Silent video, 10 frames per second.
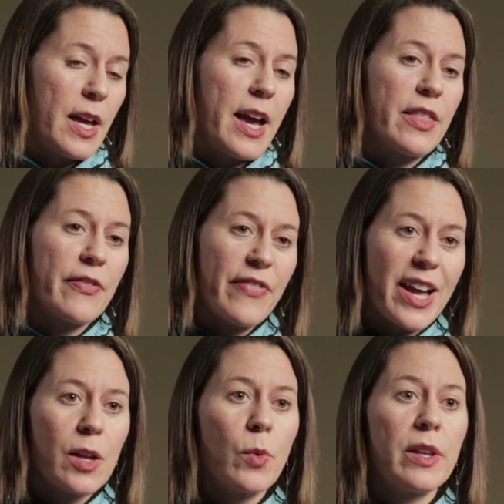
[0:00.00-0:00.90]
And the
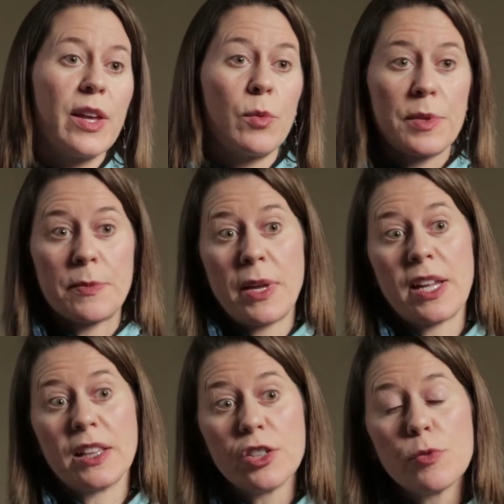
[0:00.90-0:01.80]
final one that we'll be spending
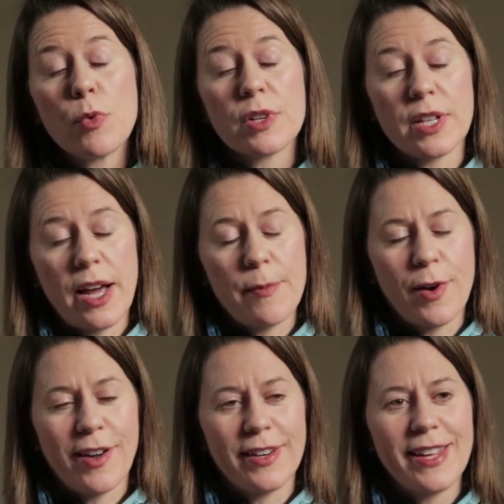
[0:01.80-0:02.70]
a little more time
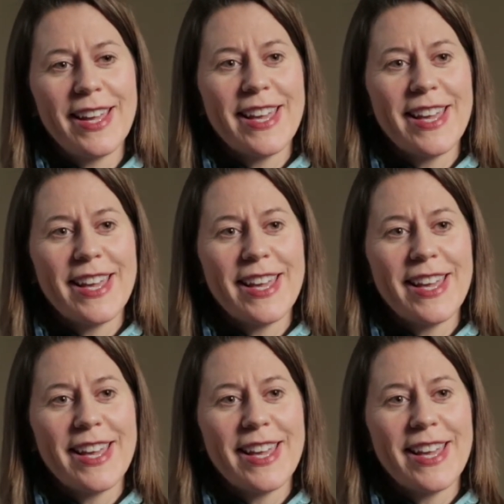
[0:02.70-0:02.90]
on